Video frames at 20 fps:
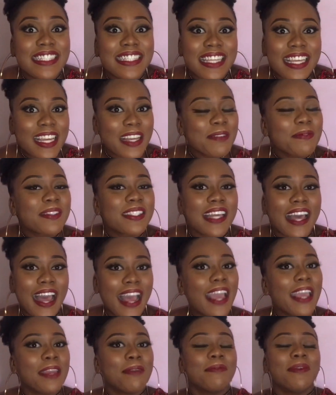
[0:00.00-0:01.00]
damn
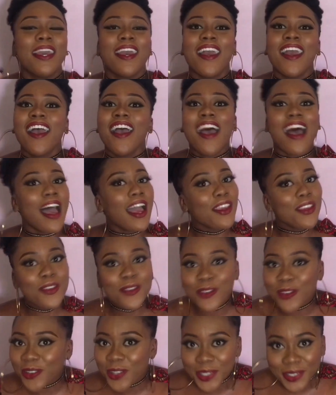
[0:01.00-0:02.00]
time. Are
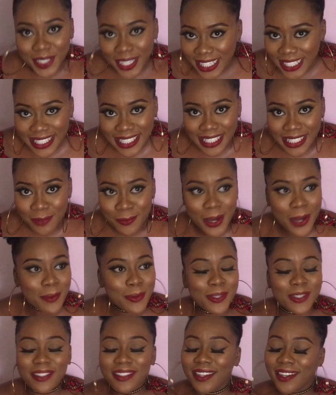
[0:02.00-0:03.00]
you crazy? Why
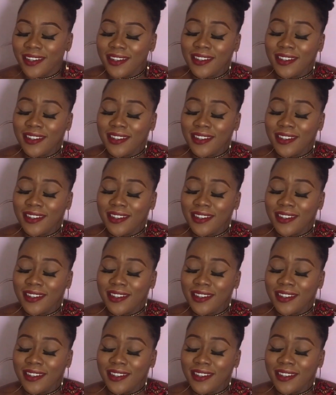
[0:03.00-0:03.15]
would